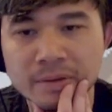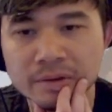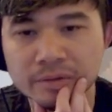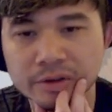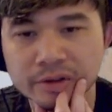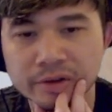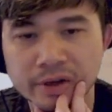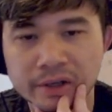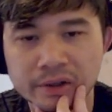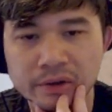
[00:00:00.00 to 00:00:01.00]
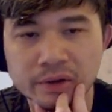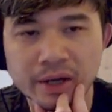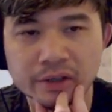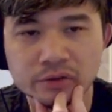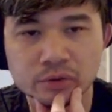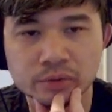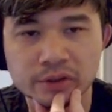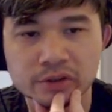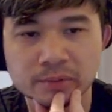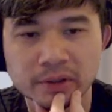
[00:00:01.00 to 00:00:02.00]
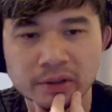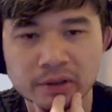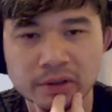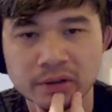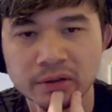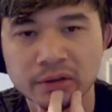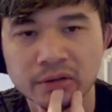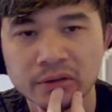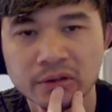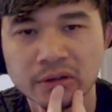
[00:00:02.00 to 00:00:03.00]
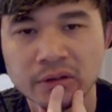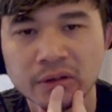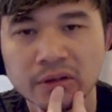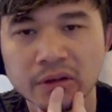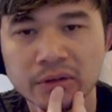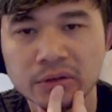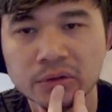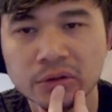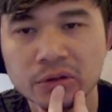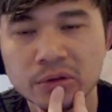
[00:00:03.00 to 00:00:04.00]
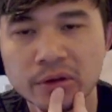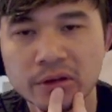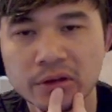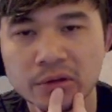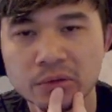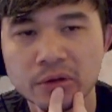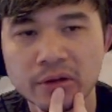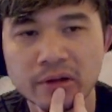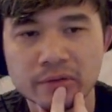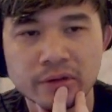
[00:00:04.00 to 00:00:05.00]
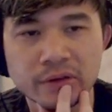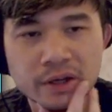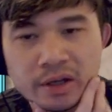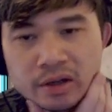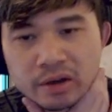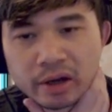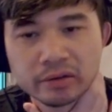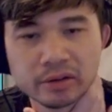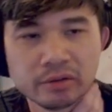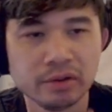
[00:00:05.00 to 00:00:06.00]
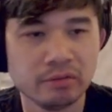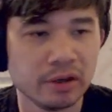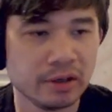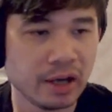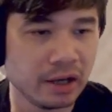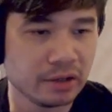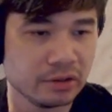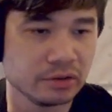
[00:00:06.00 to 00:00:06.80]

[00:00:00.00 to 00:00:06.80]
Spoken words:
We don't know on another Astral Wingspan. Nothing really great here. We already have... I don't think we want an Oculus